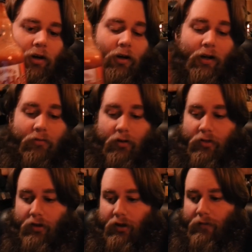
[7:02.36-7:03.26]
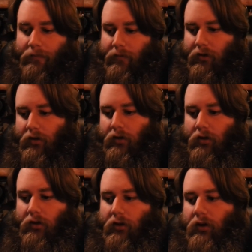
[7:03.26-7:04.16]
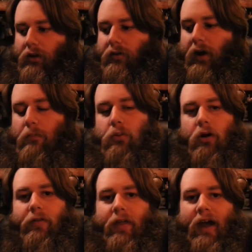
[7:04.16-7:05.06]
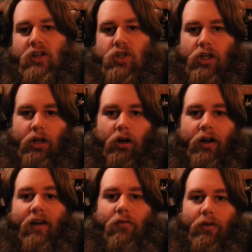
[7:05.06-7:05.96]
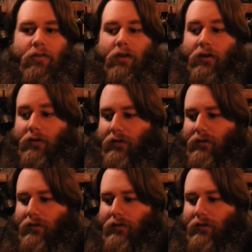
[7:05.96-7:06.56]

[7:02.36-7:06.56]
on everything, because I put that on everything,